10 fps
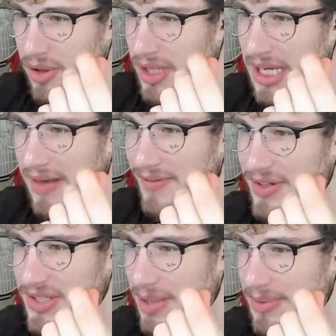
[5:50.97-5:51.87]
looking if
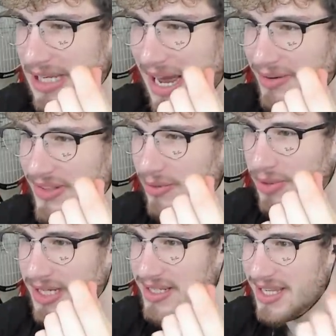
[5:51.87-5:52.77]
there's something else. Like,
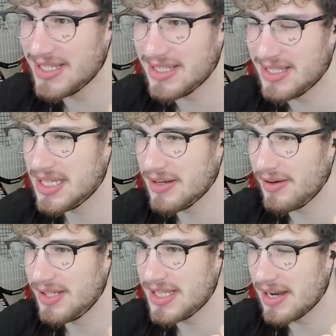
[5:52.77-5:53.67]
what is is this?
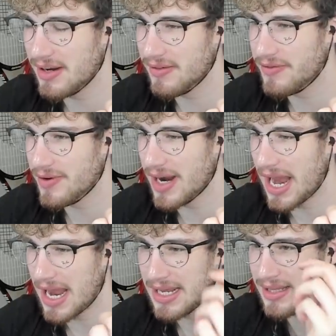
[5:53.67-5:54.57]
Is, that for a
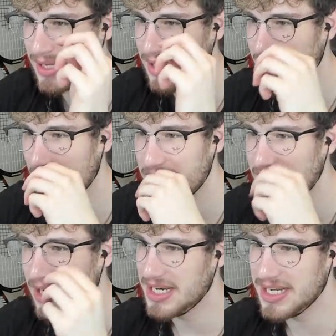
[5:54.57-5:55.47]
hang thing? I
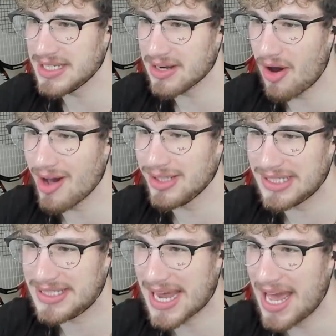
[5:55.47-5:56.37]
mean, it is
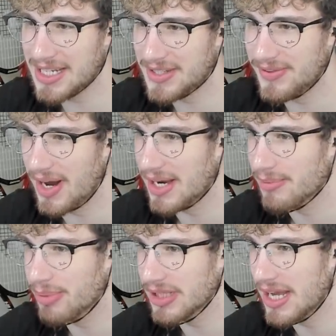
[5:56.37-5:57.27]
oddly satisfying, but